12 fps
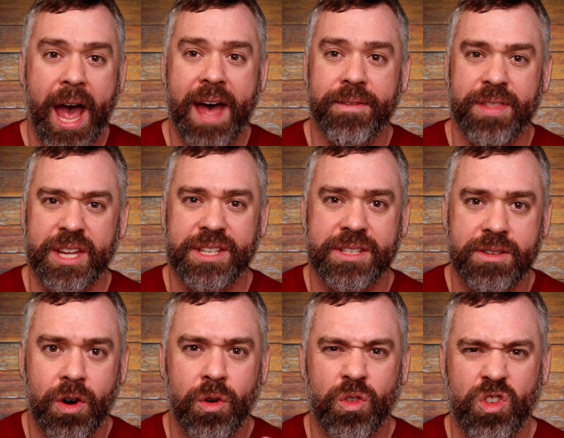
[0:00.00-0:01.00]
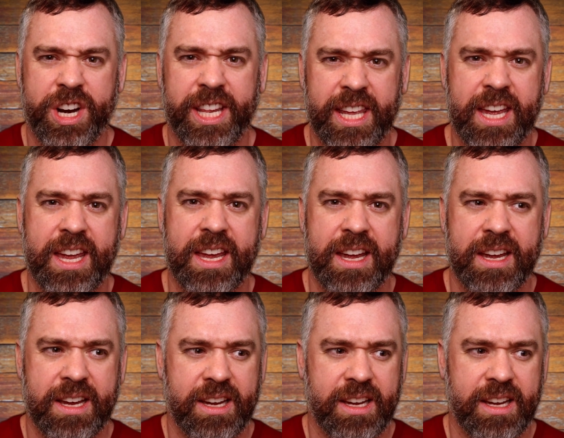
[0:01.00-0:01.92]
have this really